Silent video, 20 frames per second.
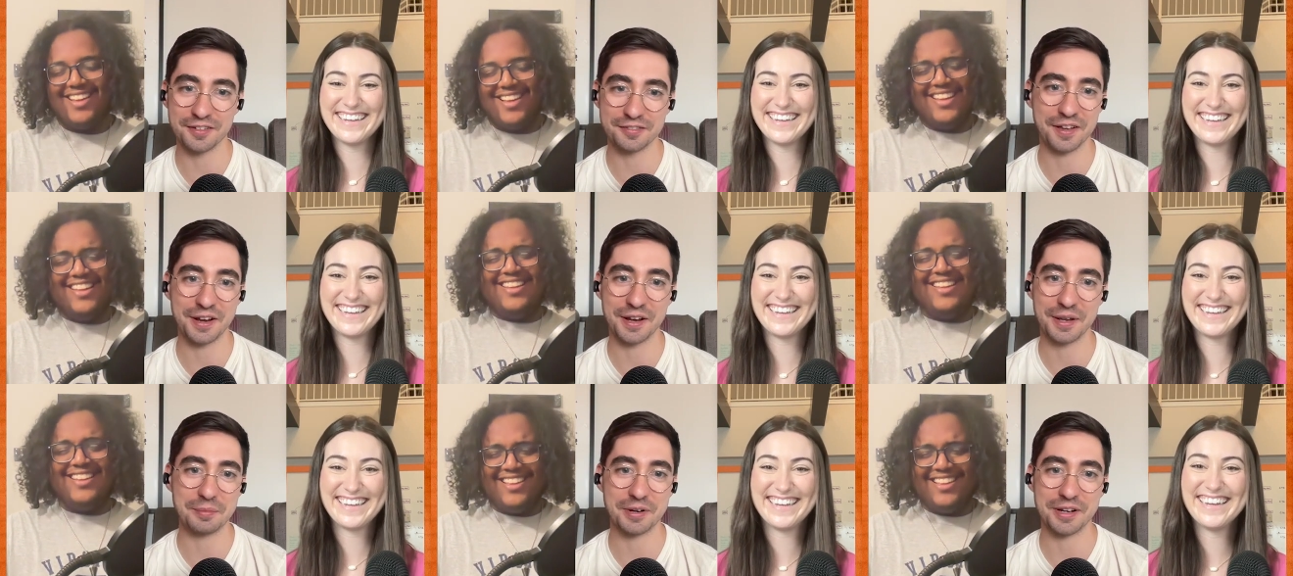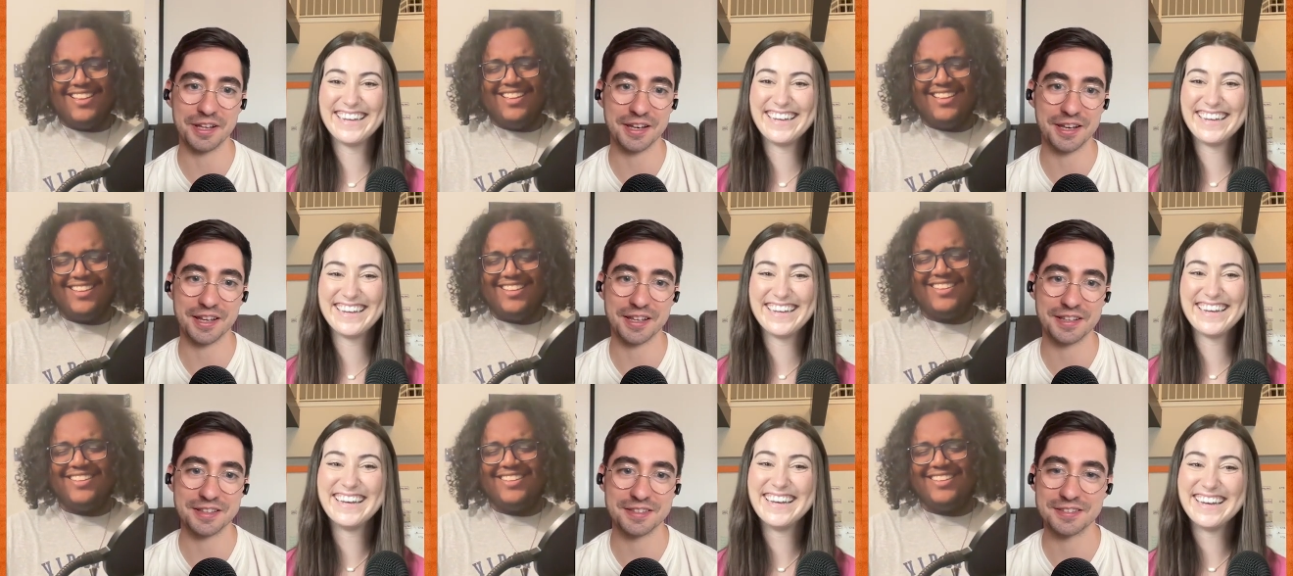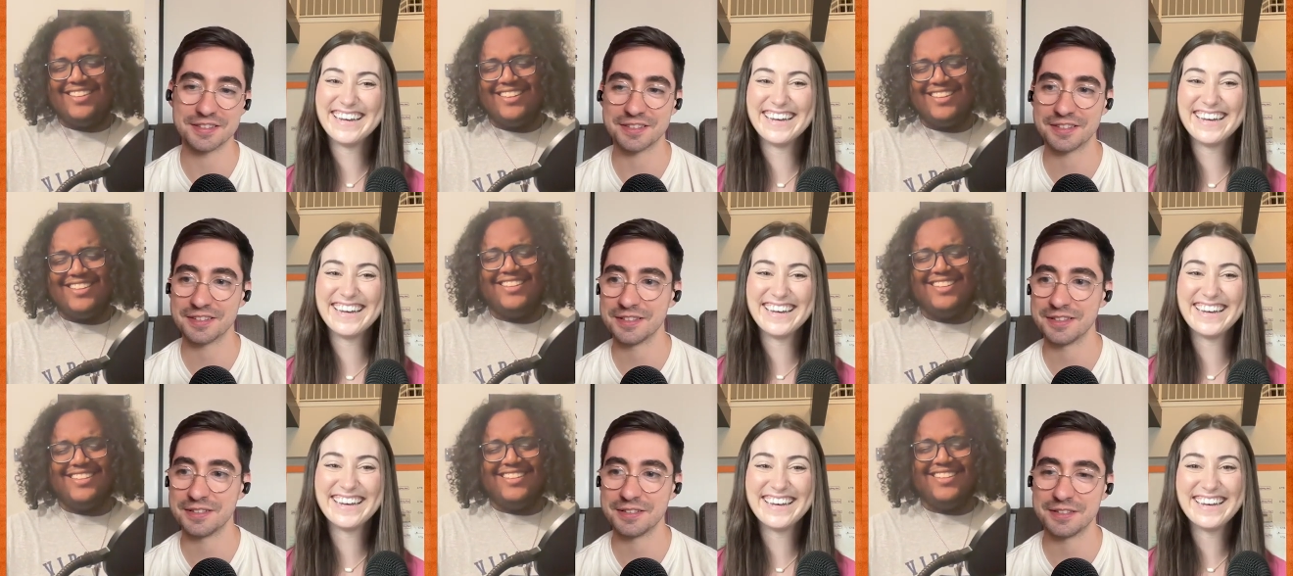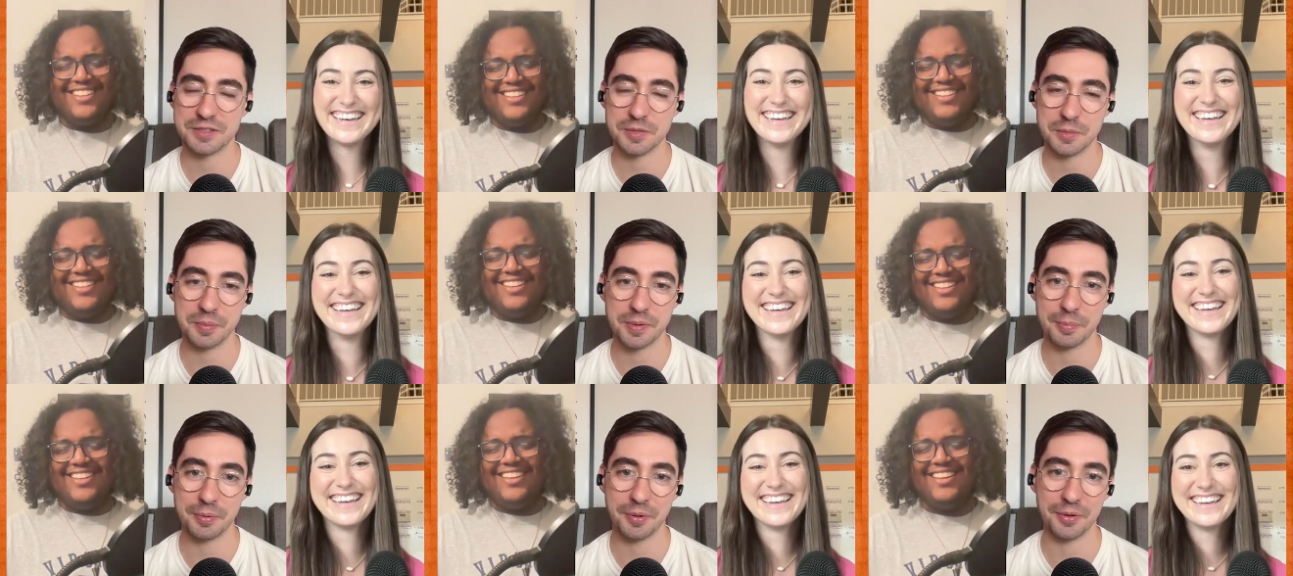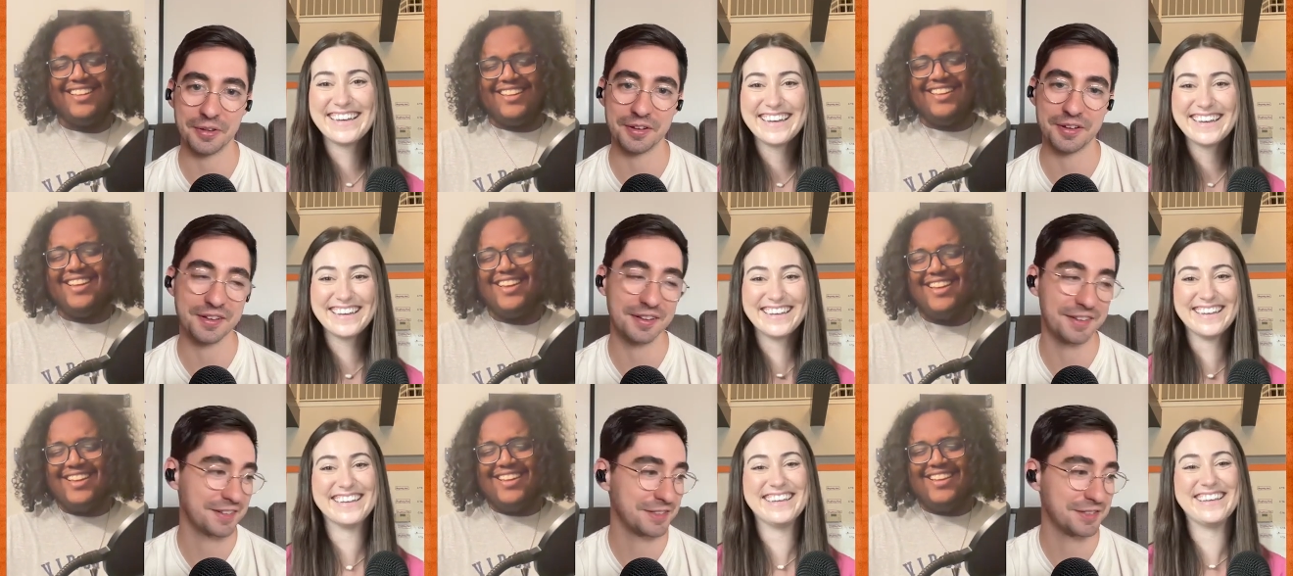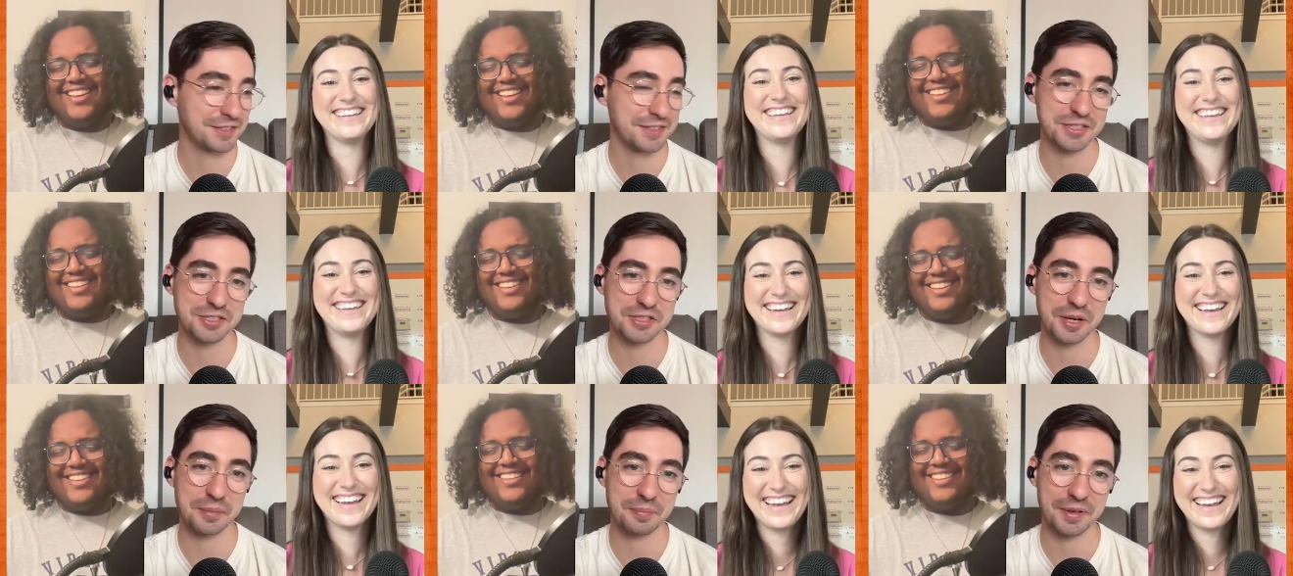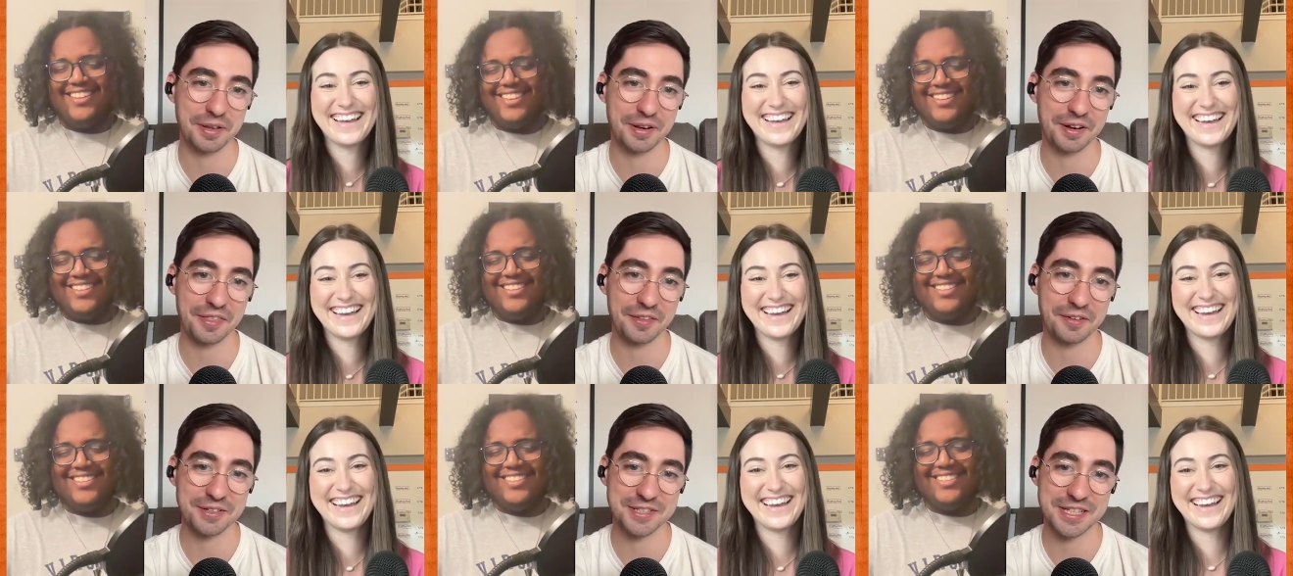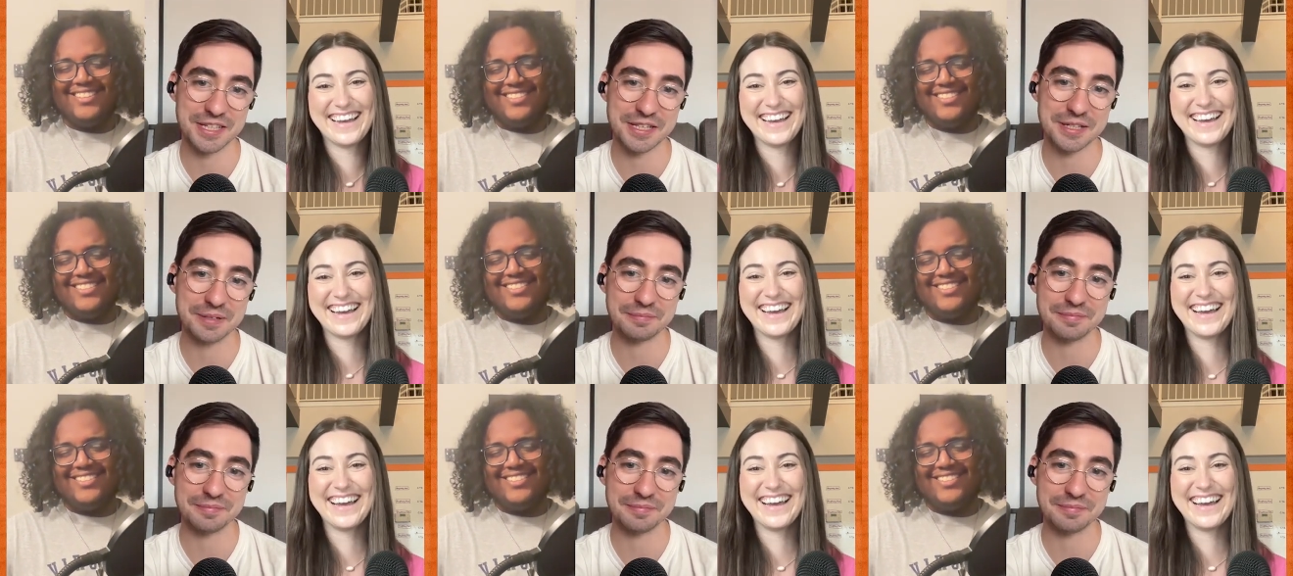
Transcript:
Speaker 1: If anybody needs two people to, to jump in on their team.